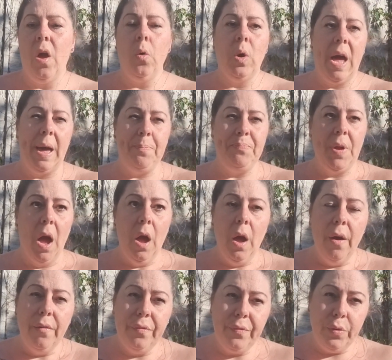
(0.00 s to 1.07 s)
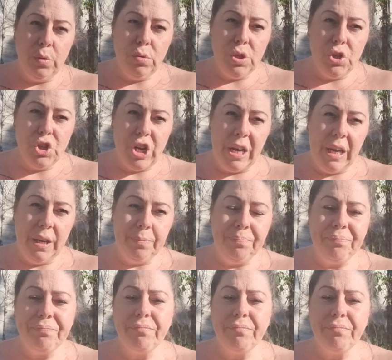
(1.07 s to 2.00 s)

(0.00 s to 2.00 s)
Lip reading: Okay, food and drink.